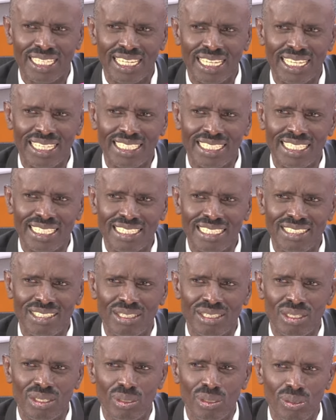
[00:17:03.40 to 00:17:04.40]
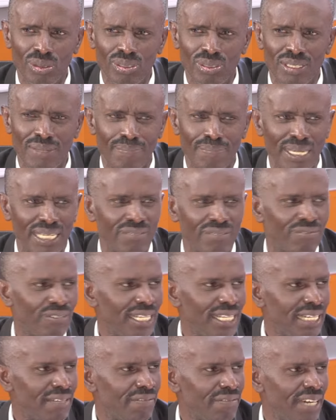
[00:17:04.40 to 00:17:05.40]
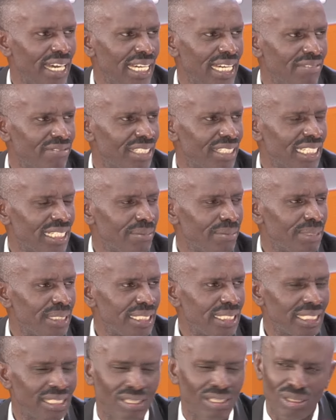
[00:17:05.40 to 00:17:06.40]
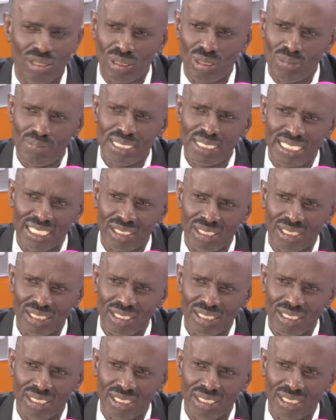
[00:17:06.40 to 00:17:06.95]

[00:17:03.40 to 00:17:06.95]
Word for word: and then those band four and five can be committed